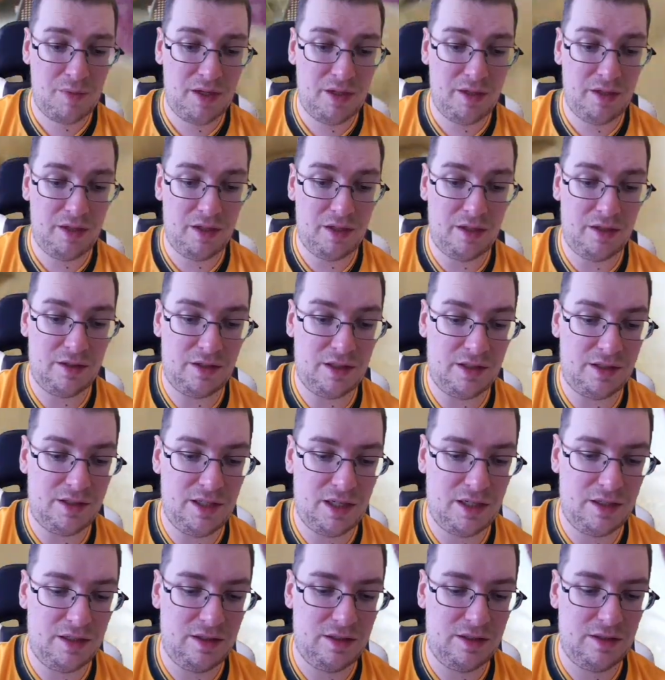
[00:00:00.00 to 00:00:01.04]
be the
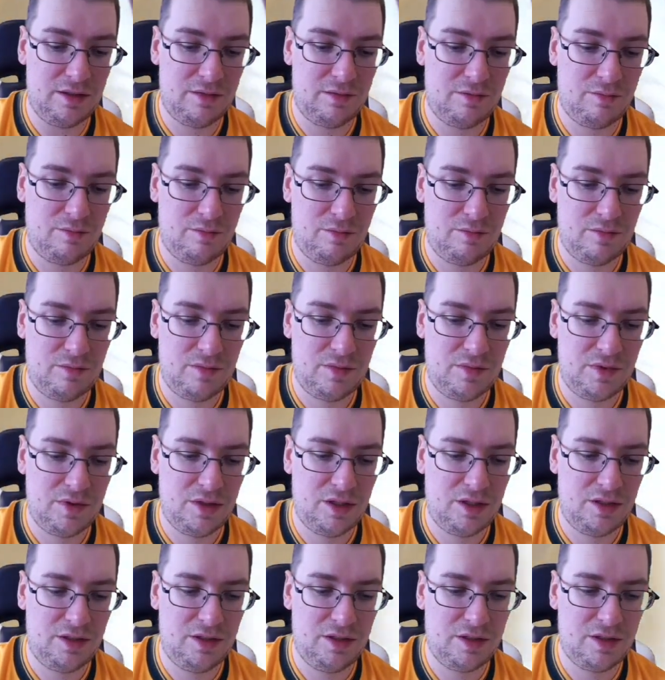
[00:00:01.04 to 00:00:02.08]
second
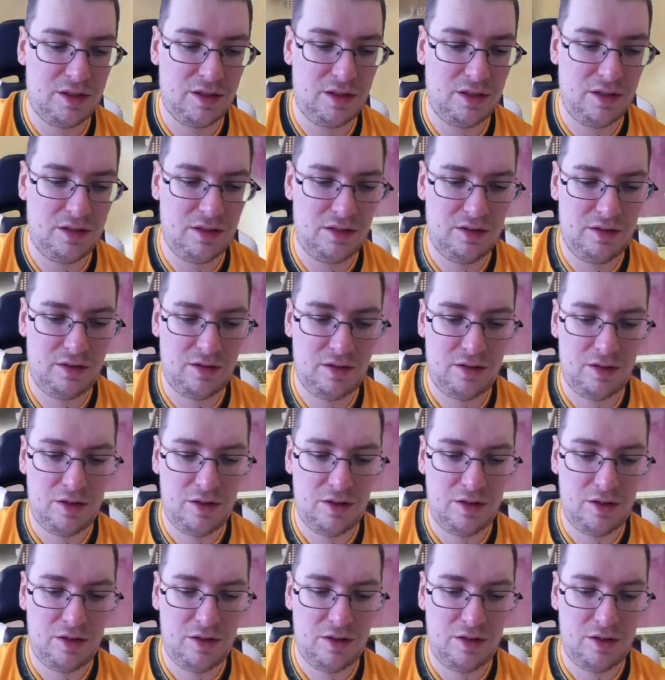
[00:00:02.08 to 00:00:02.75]
nicest card.